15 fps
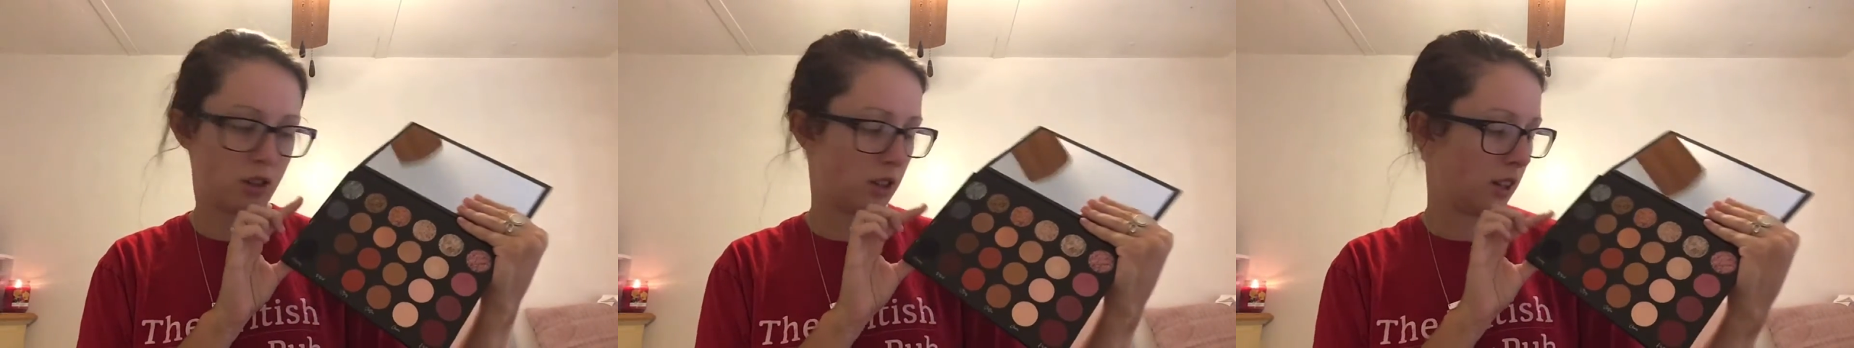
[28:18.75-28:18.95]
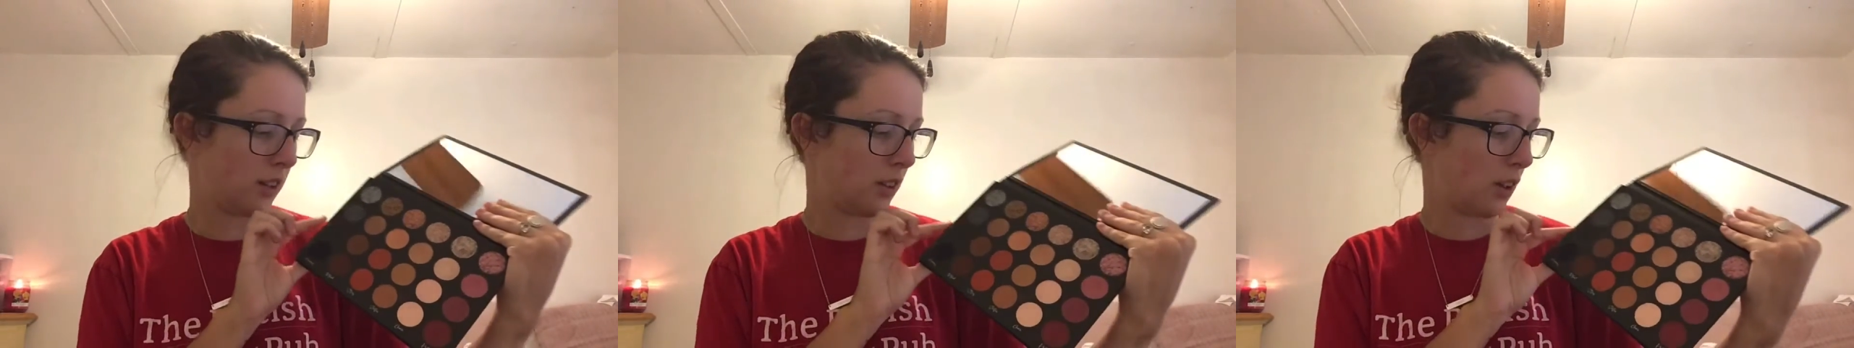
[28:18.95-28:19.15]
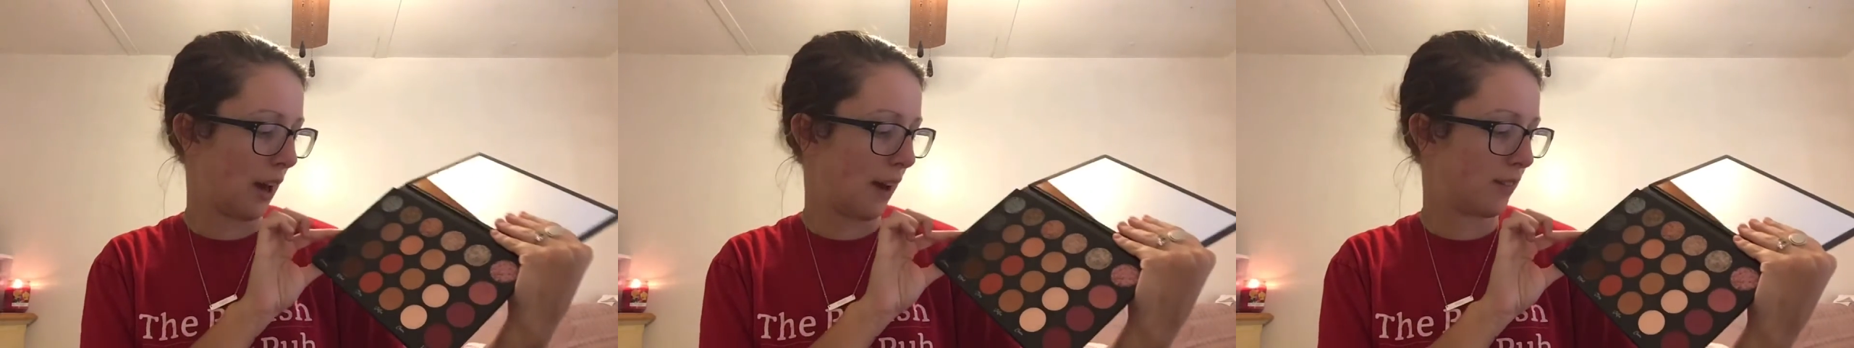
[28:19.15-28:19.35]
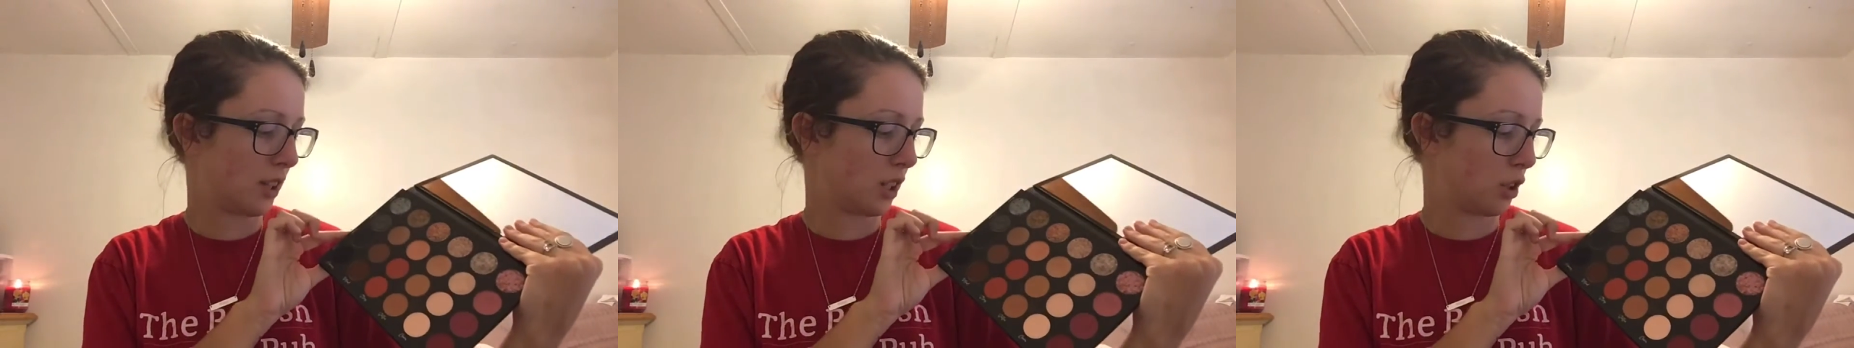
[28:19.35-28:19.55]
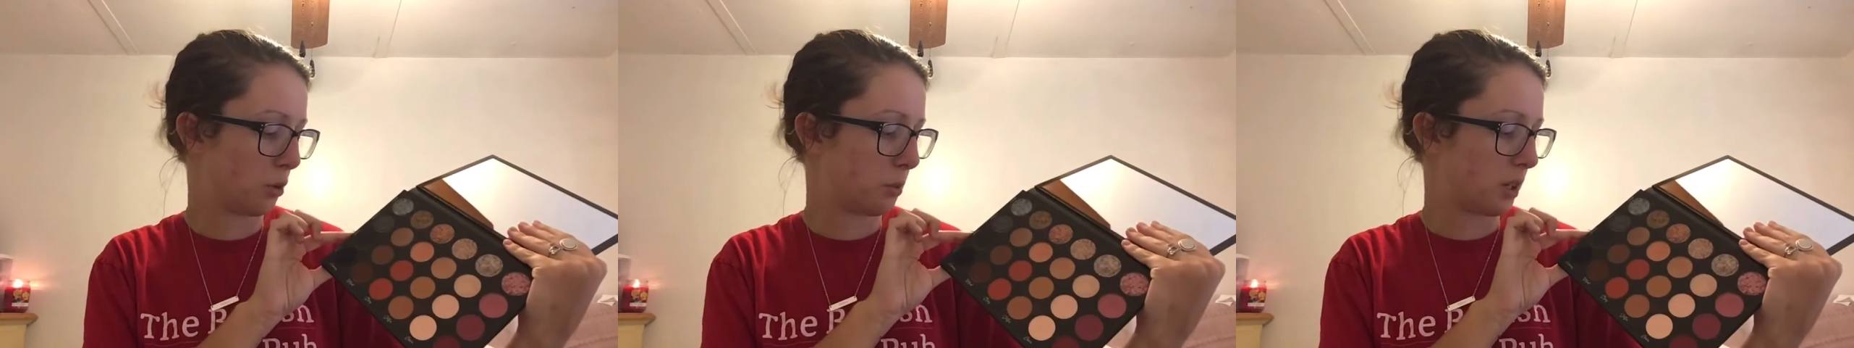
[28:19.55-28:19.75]
Then you have a
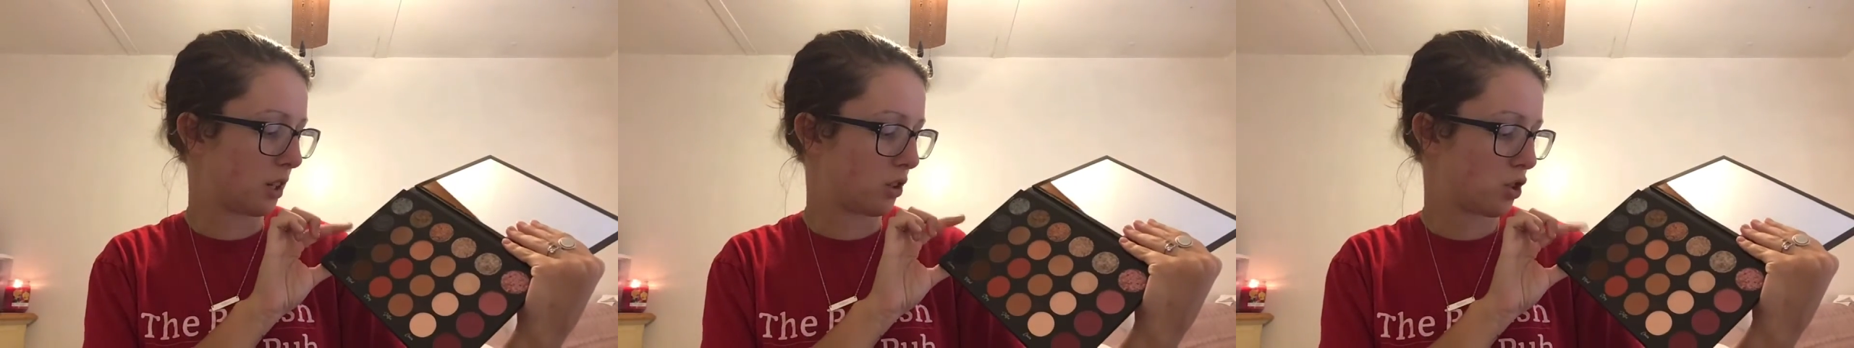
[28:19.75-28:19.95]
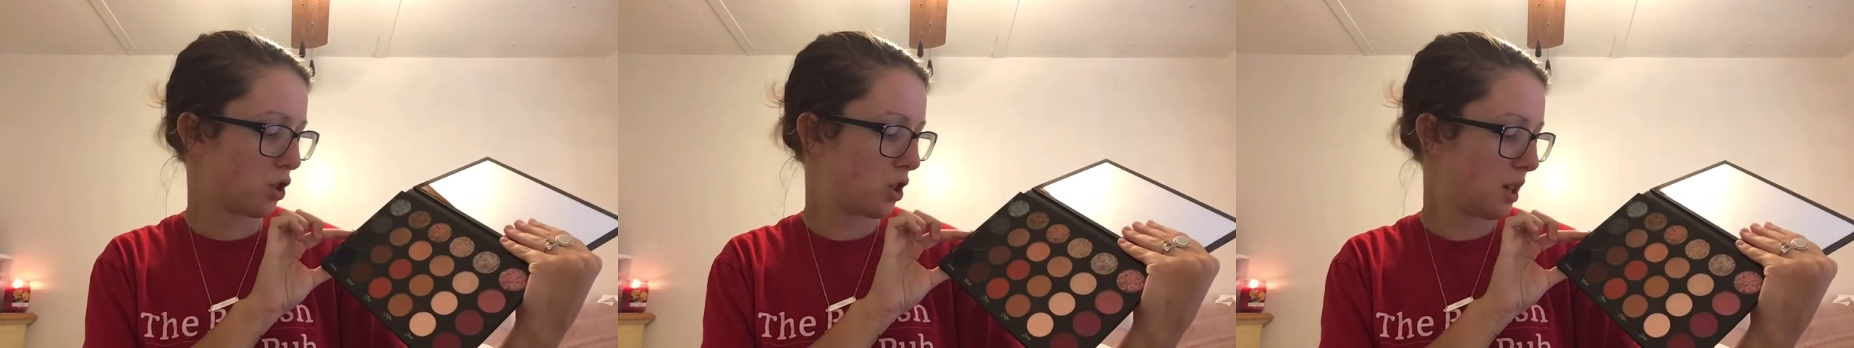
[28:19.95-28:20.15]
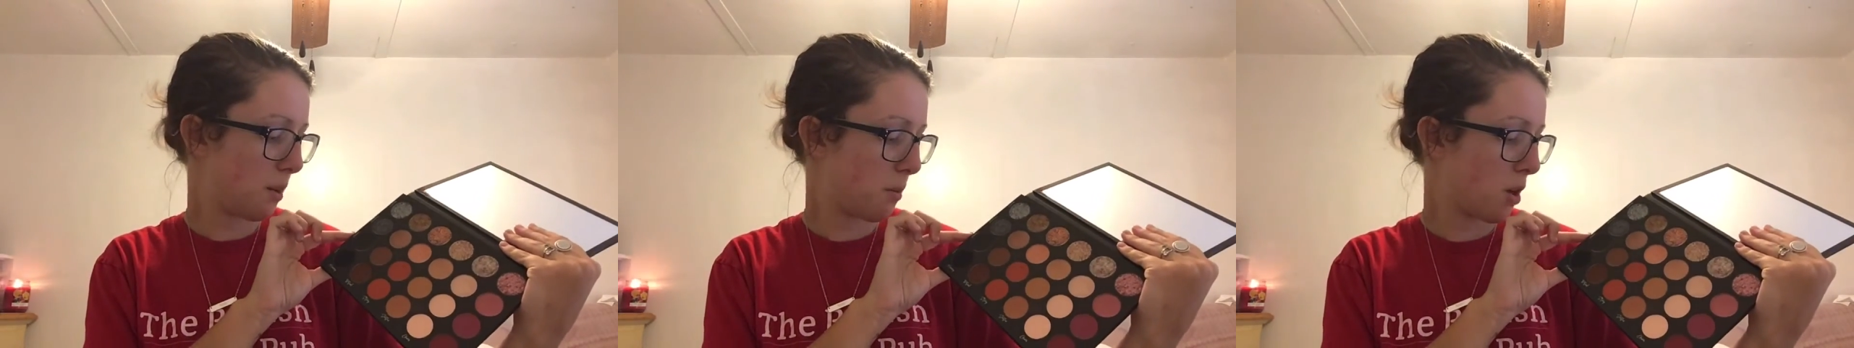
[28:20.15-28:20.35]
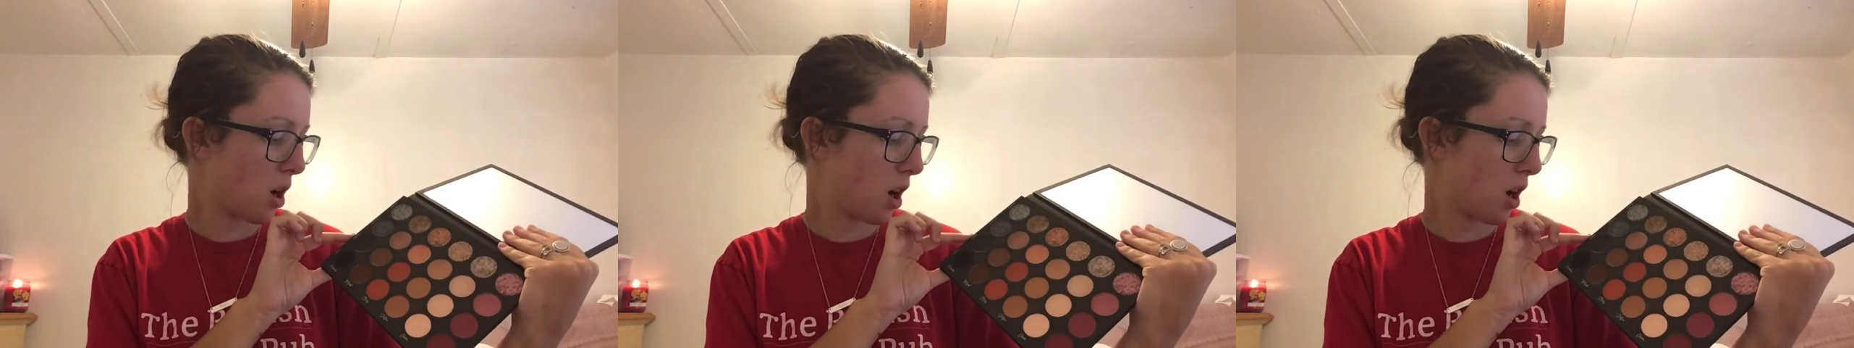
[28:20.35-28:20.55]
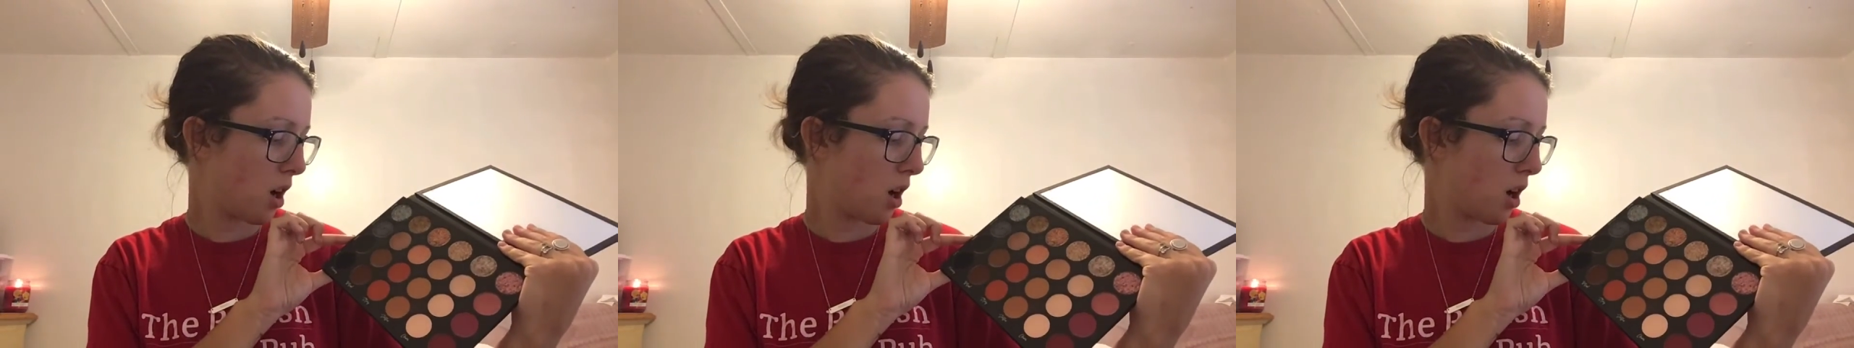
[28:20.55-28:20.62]
little bit of shimmer.